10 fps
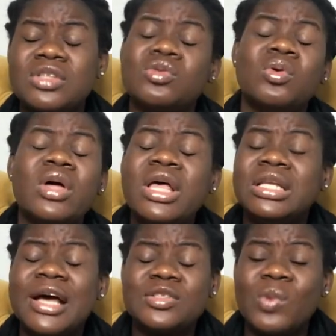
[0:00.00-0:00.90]
So
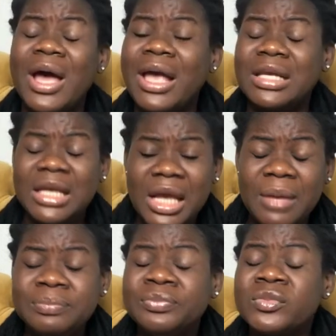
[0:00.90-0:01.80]
that's why I
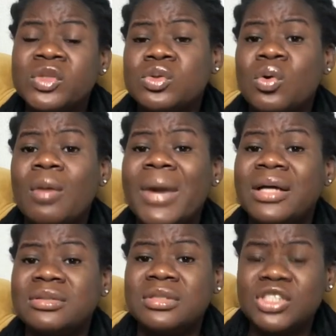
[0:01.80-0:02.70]
came to come
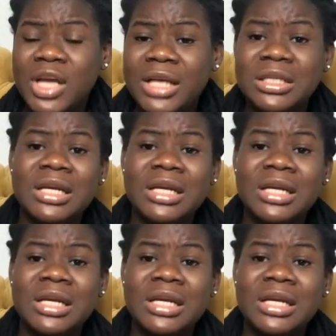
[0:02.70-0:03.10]
and check.